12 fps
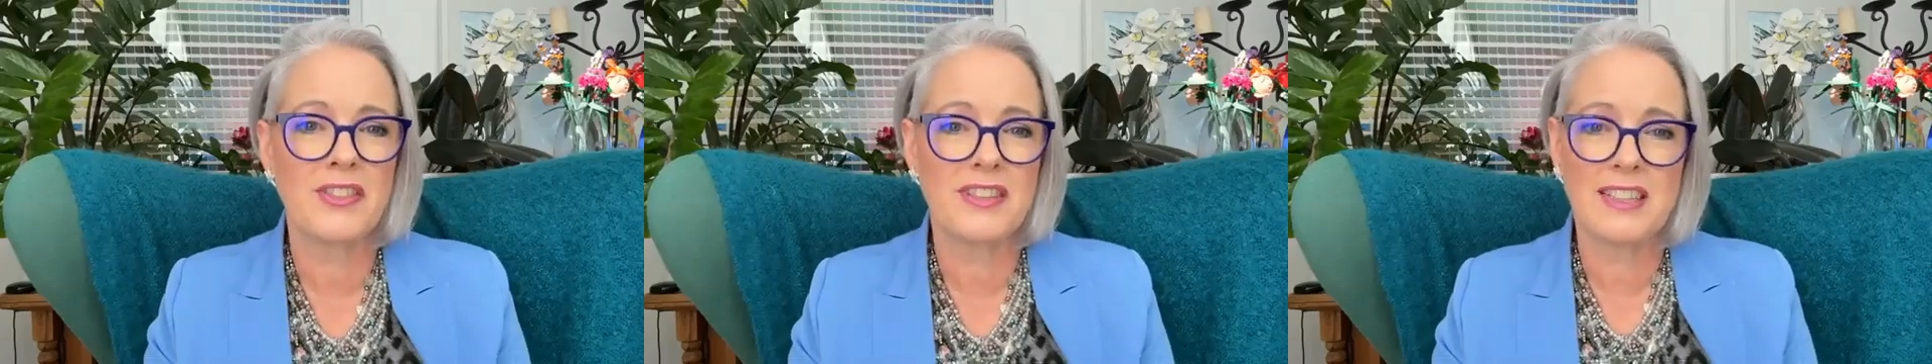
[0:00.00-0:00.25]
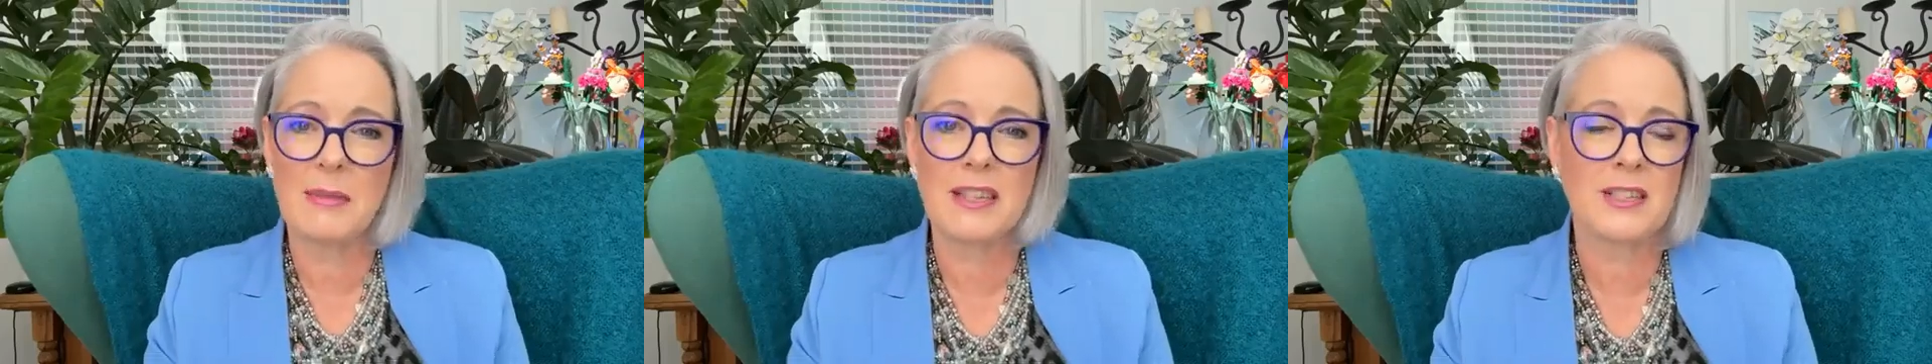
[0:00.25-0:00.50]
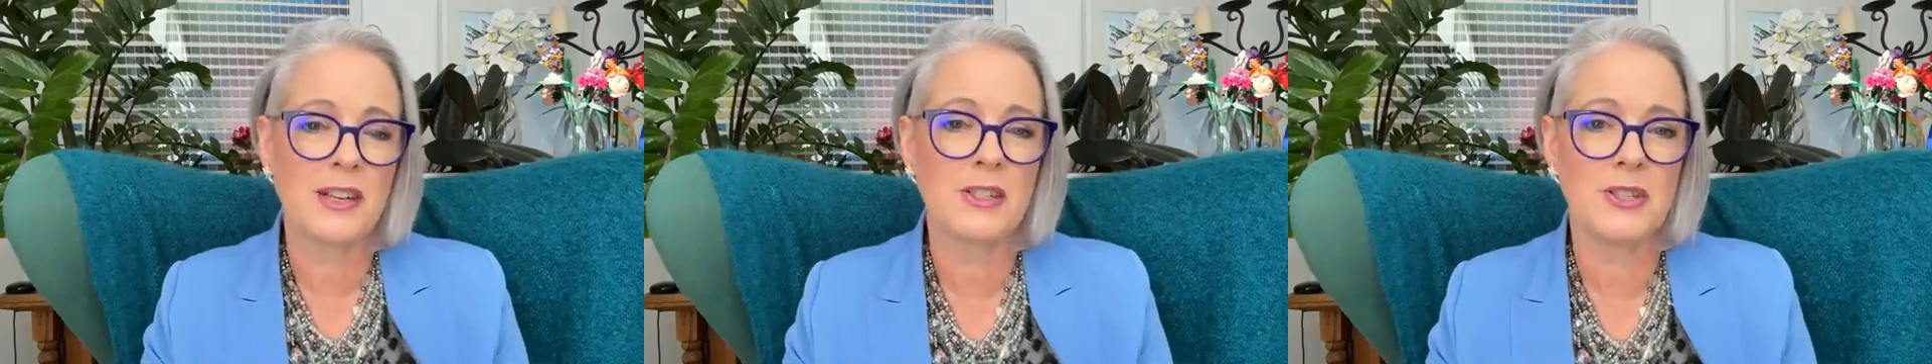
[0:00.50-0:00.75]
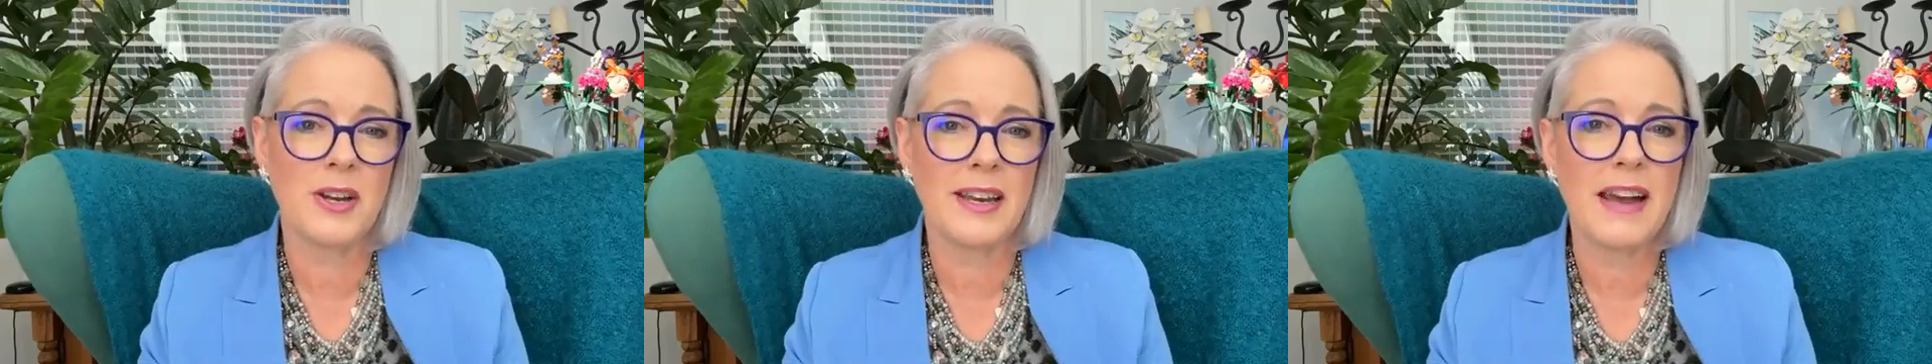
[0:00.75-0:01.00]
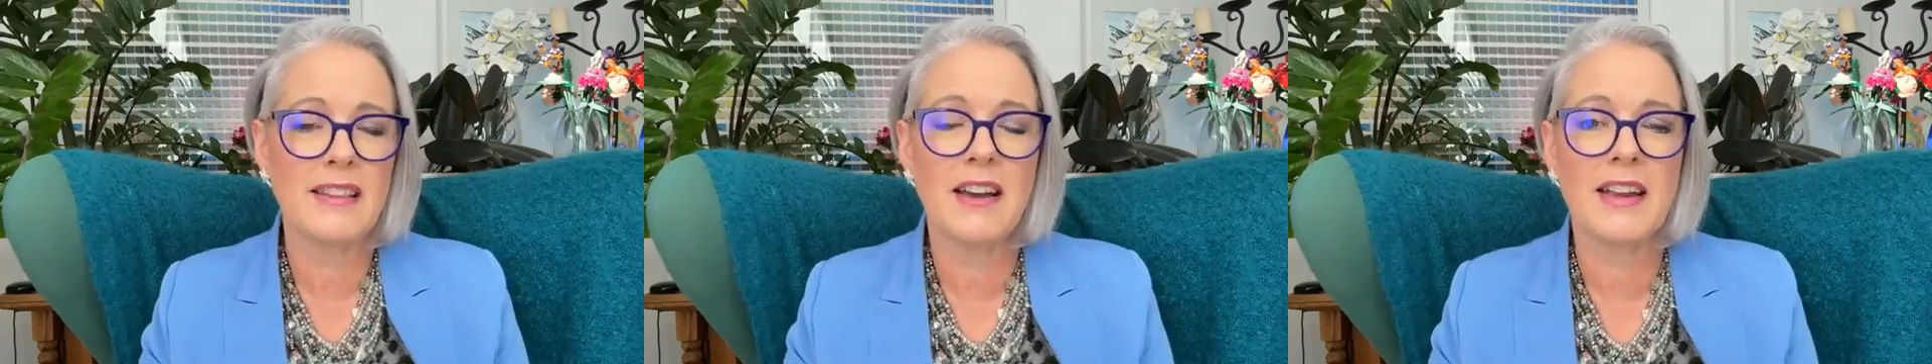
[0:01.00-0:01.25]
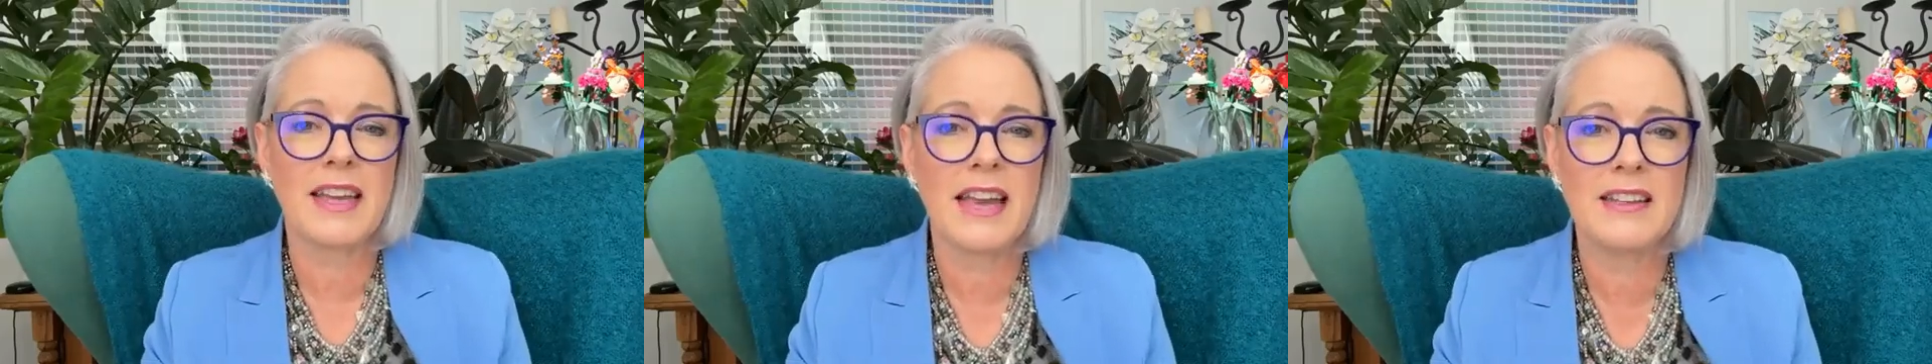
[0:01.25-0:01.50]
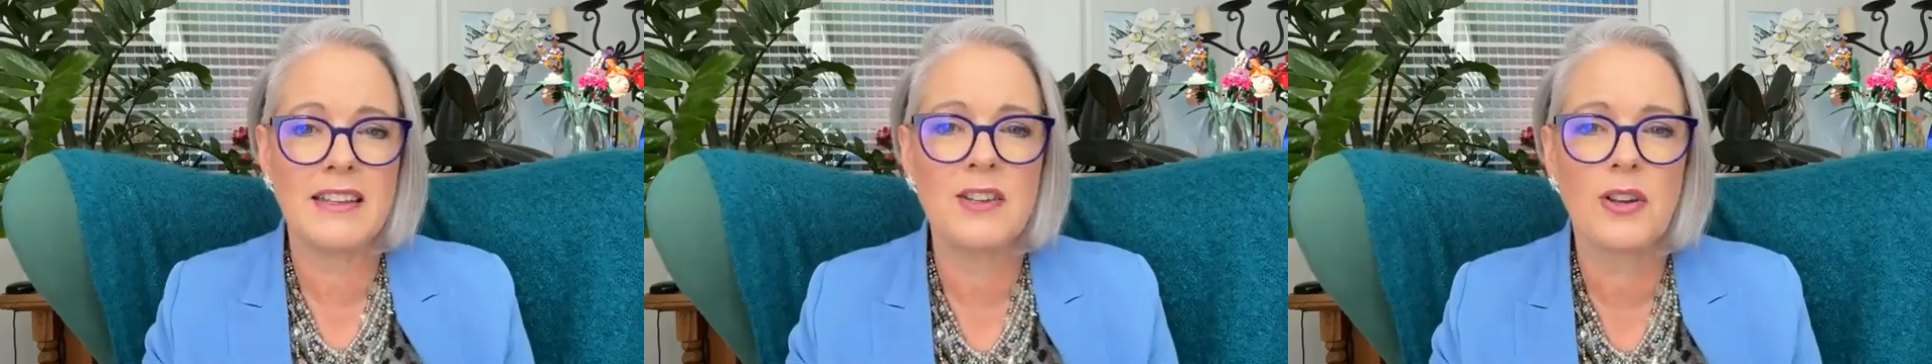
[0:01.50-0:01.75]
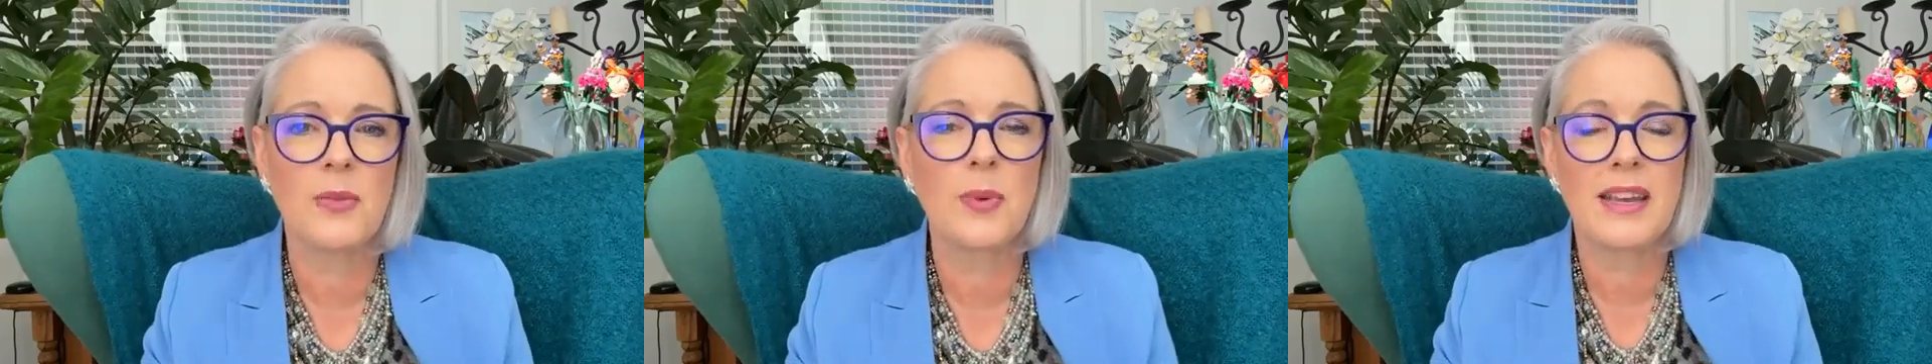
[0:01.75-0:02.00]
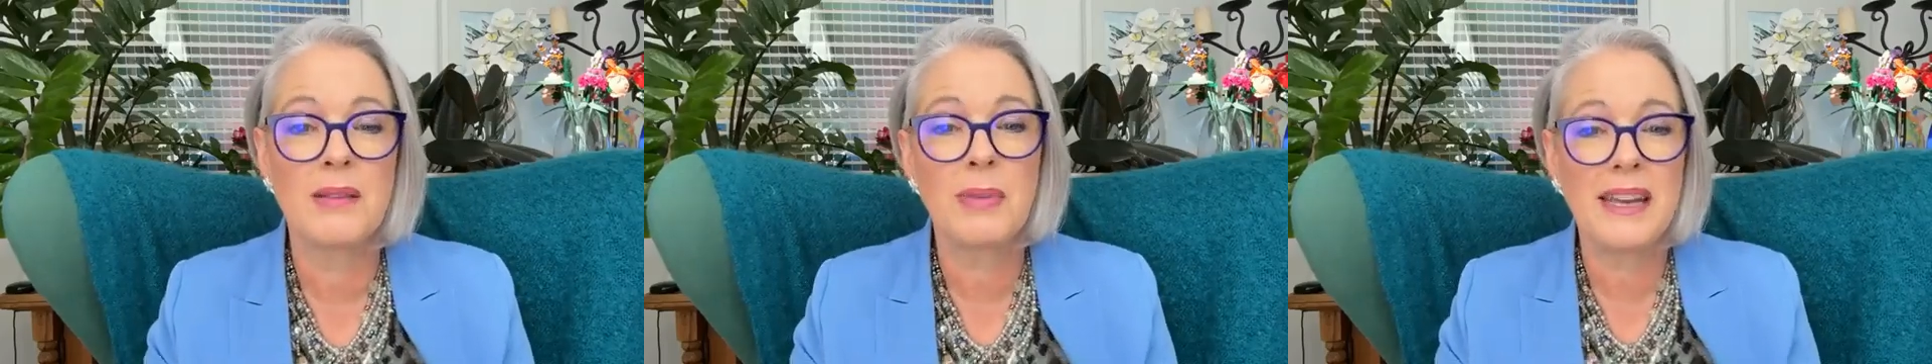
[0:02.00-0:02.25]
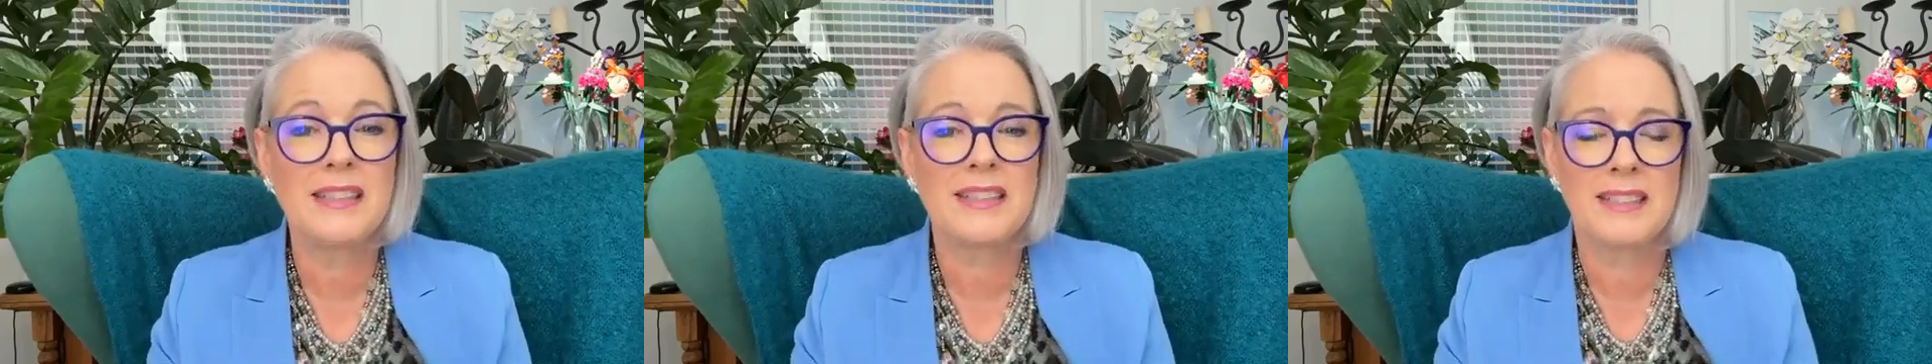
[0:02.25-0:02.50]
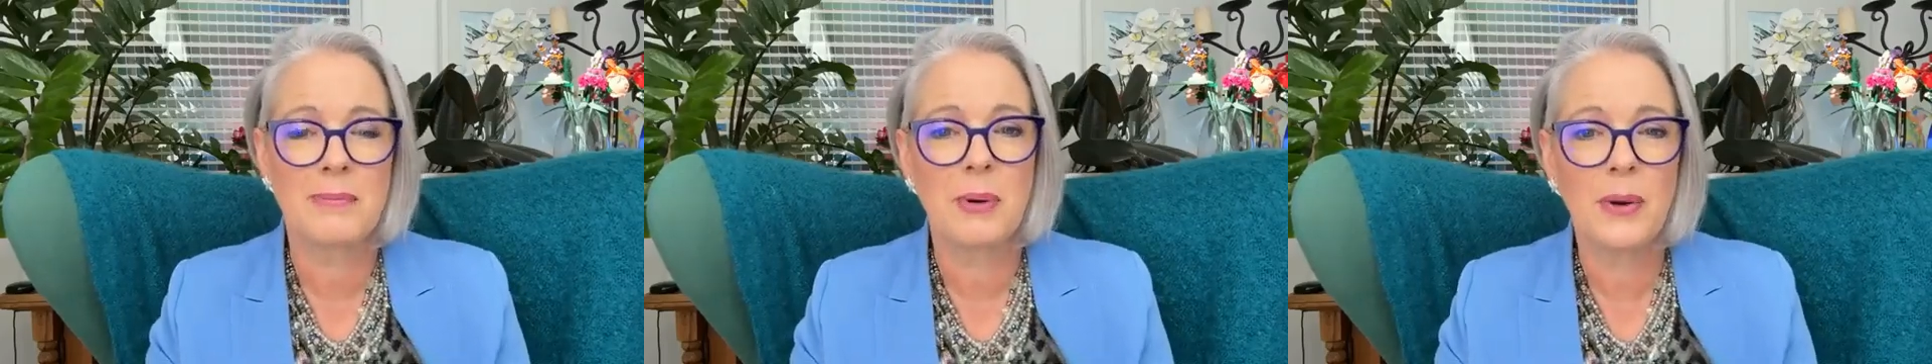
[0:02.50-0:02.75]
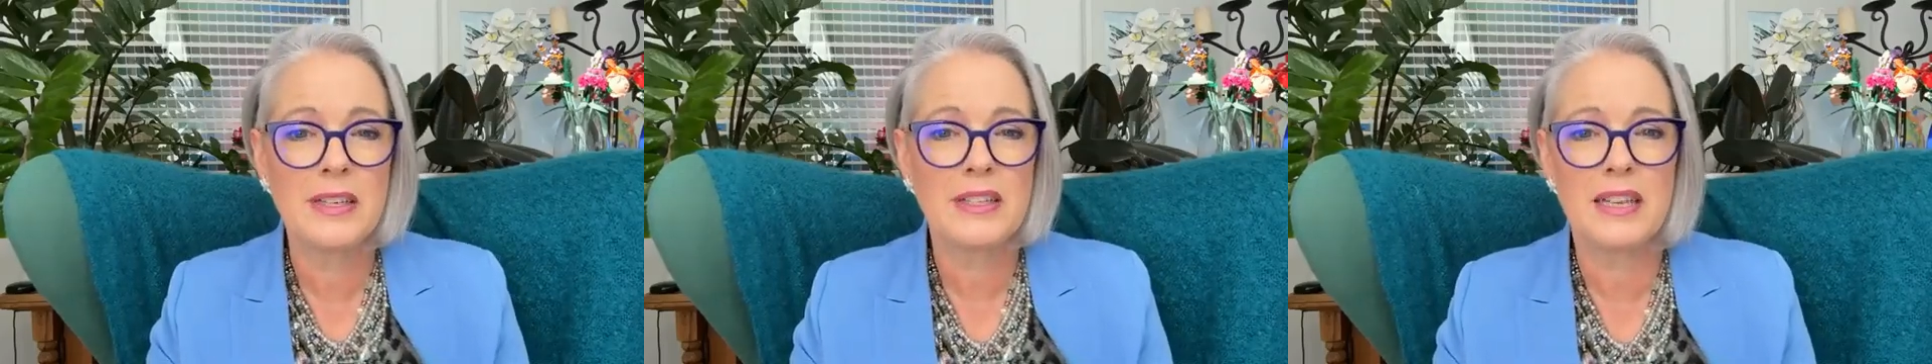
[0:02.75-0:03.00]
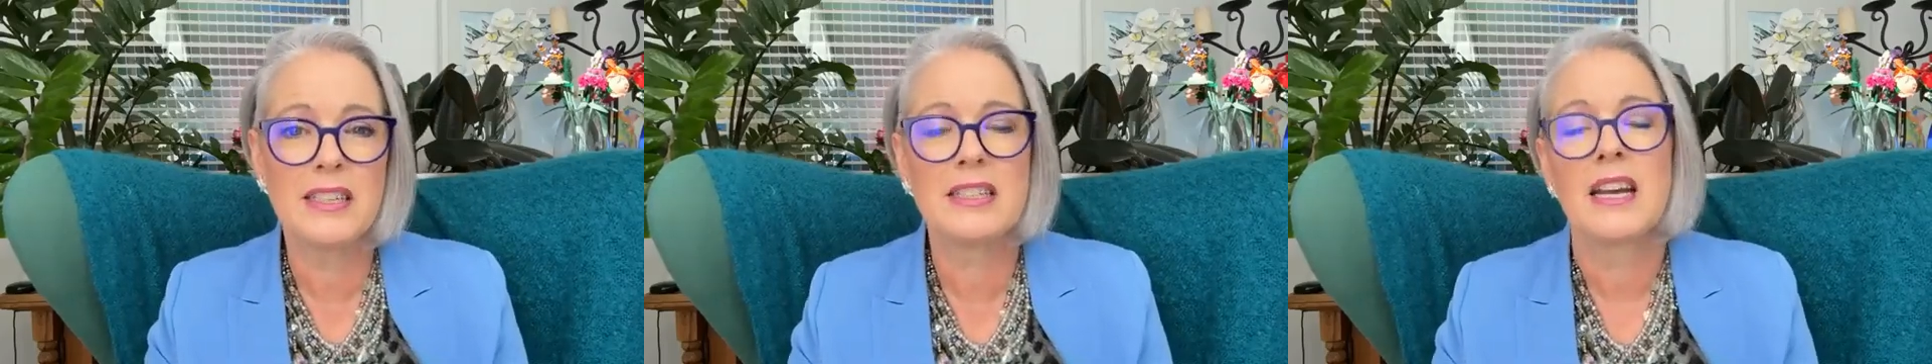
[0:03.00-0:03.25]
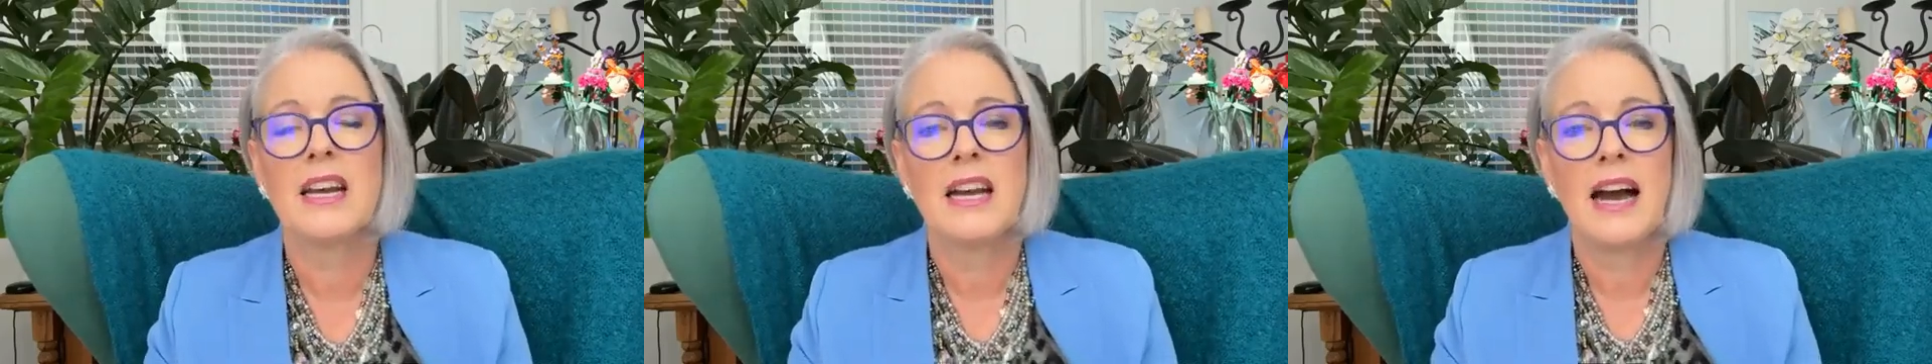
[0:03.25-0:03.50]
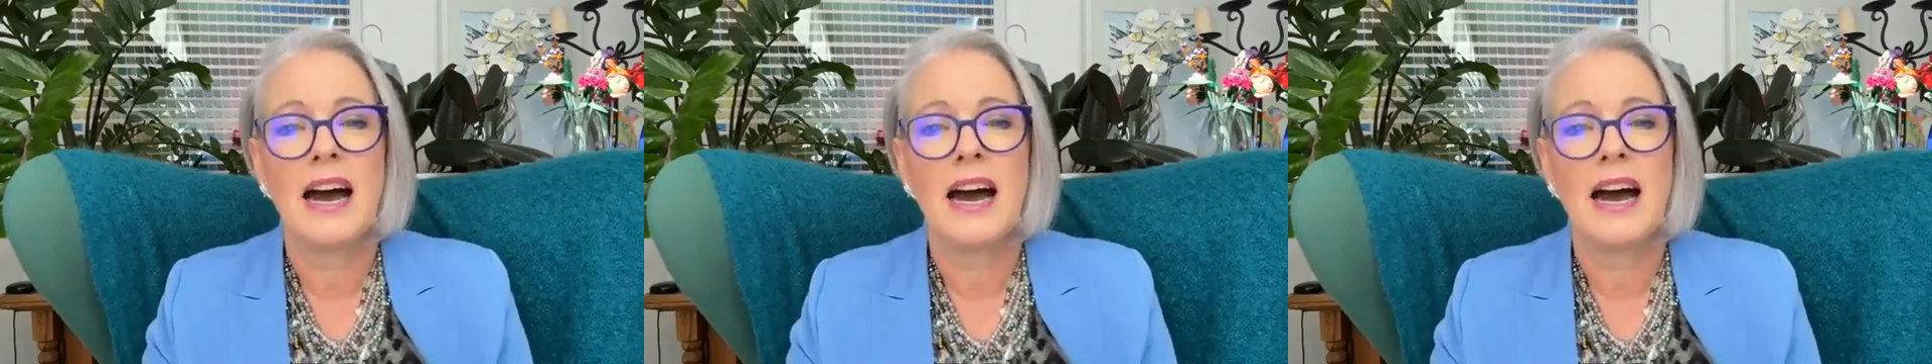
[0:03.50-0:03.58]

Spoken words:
something's going to turn out like, and we can be disappointed